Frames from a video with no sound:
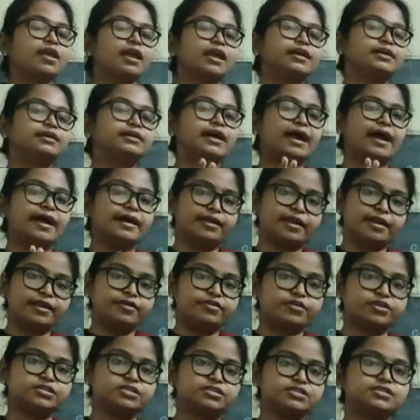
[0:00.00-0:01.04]
In
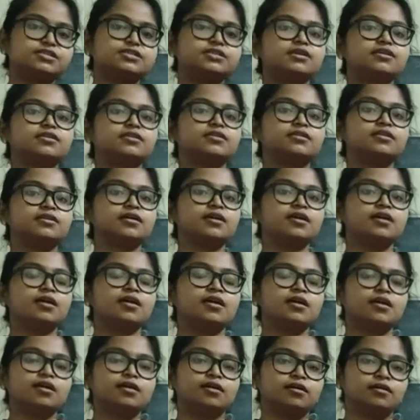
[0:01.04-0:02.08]
direct register
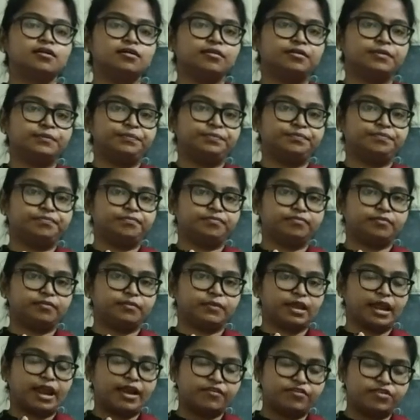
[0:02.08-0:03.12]

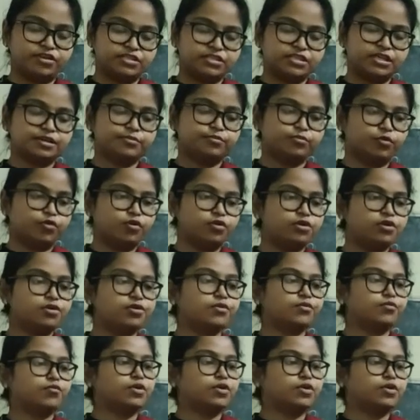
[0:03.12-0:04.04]
addressing mode,